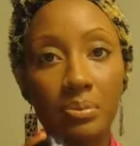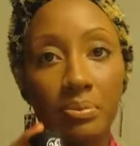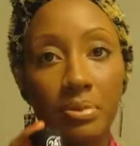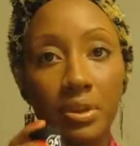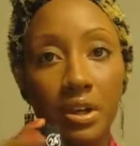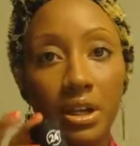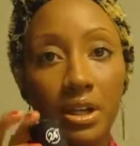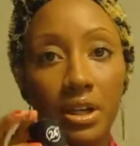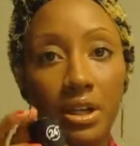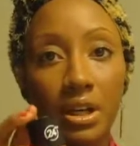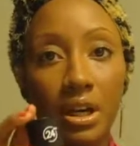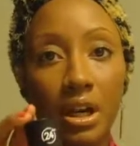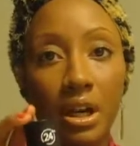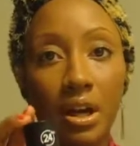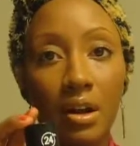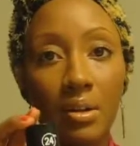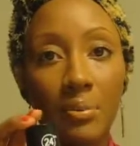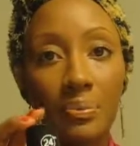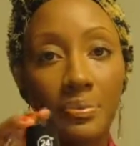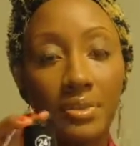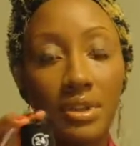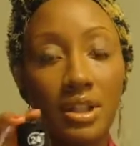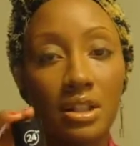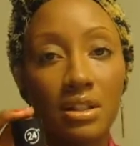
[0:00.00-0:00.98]
But
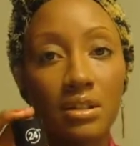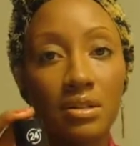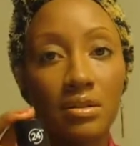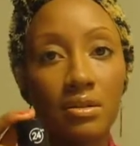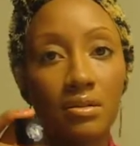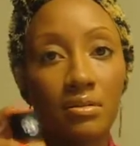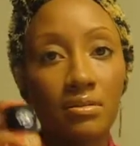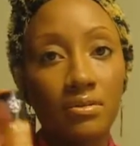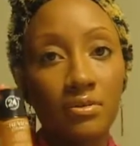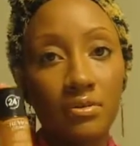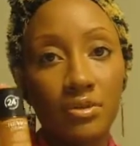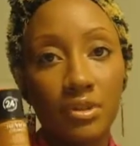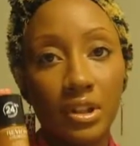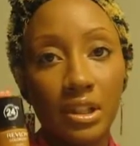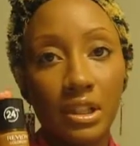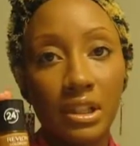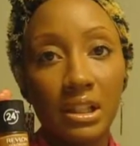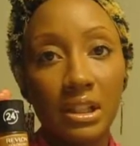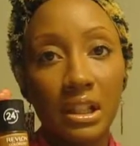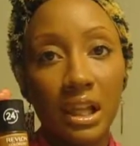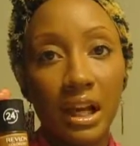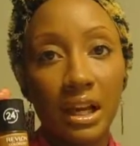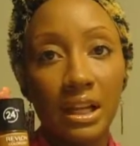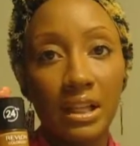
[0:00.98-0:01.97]
it's fairly
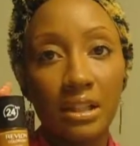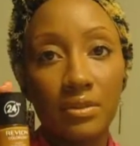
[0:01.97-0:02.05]
light,